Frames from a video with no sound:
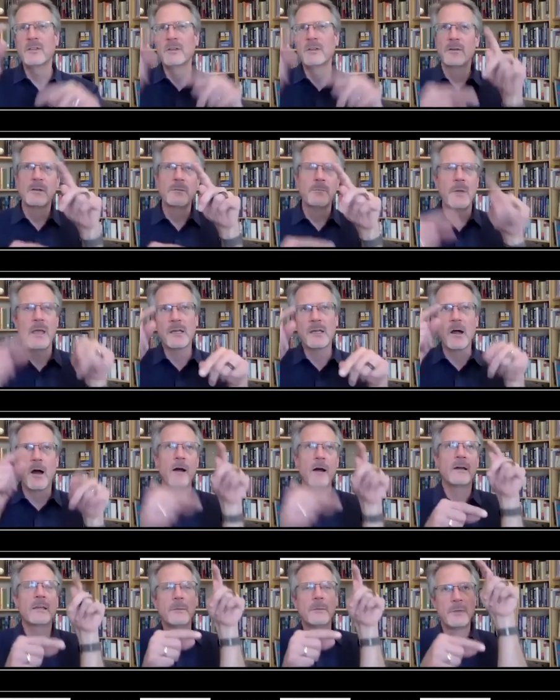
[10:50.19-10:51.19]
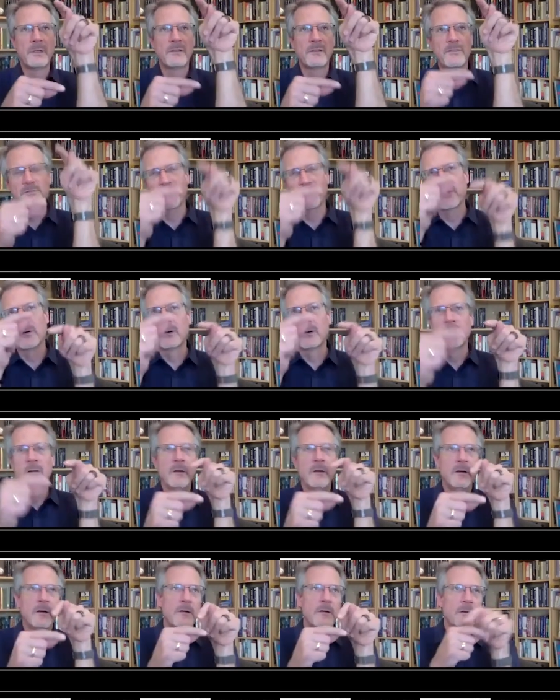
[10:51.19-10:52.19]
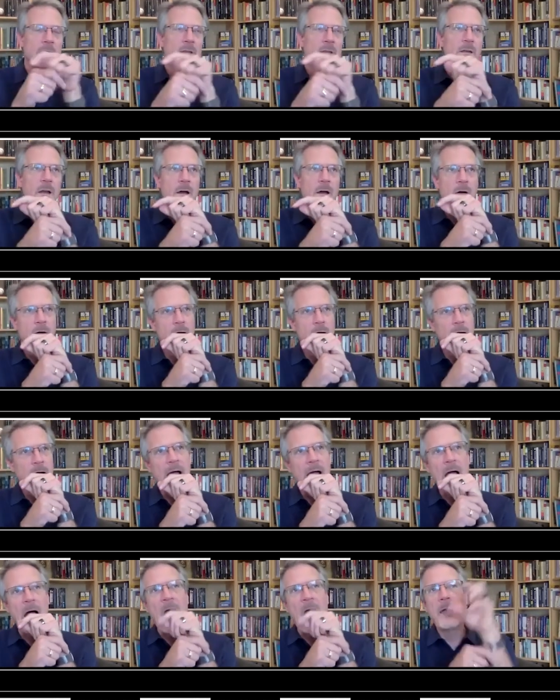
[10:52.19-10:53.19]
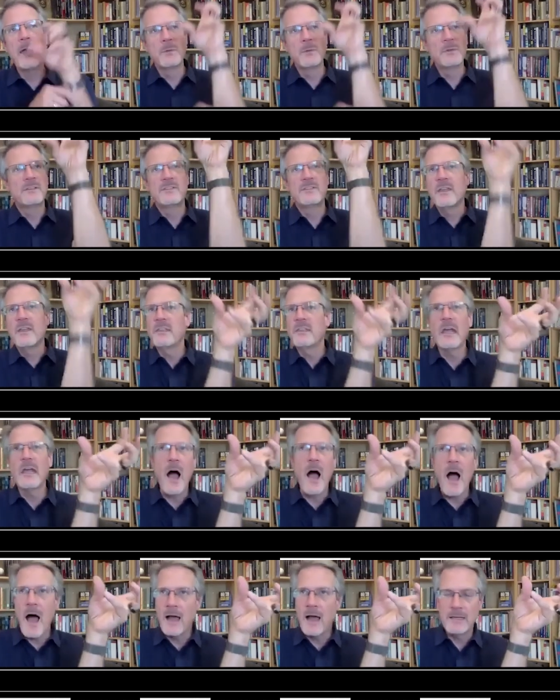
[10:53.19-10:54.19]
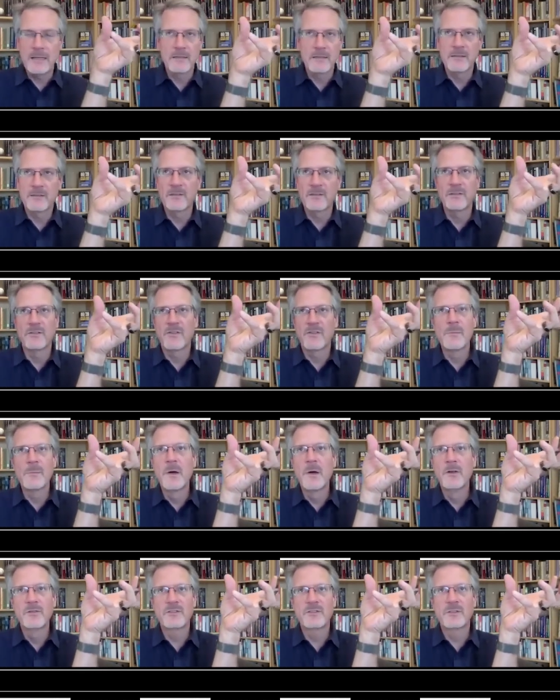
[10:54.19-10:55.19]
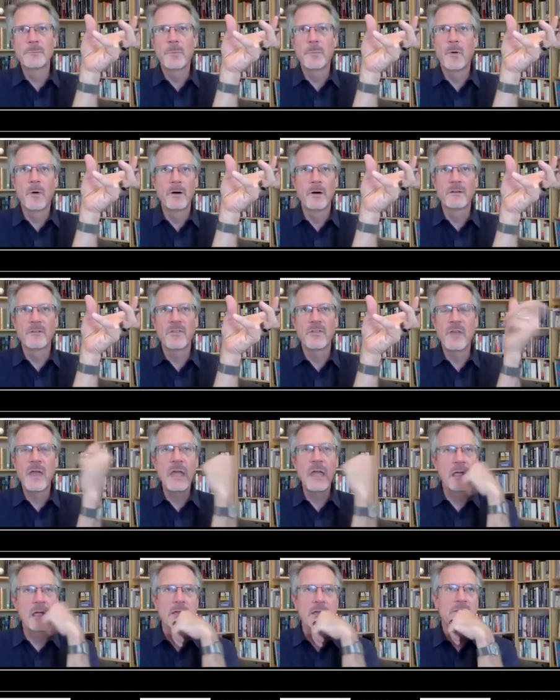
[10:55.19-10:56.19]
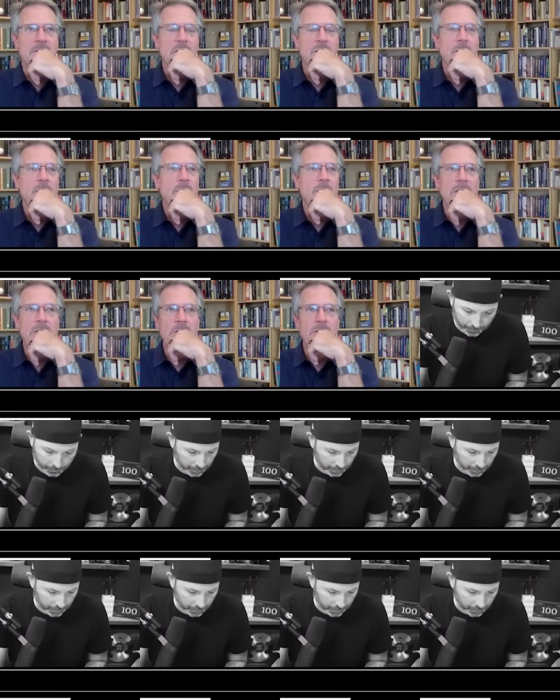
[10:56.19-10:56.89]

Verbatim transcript: You could make arguments for you know I, I, would say the audience is the most important thing so i, I would